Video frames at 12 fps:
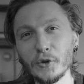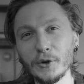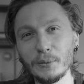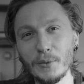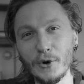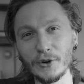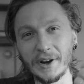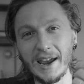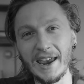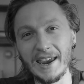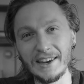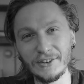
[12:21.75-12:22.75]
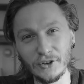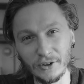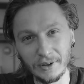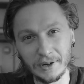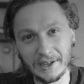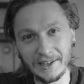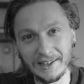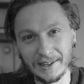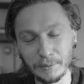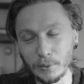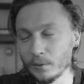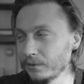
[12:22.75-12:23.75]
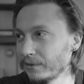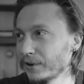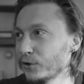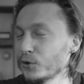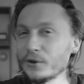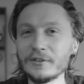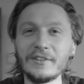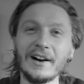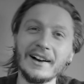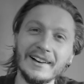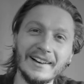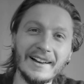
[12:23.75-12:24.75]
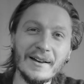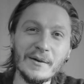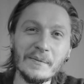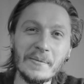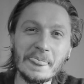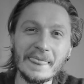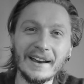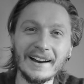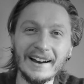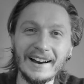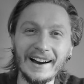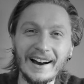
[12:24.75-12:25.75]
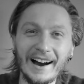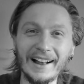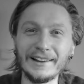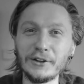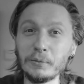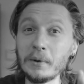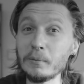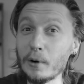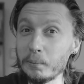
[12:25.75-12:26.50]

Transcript: more angel, kurwa. A little bit more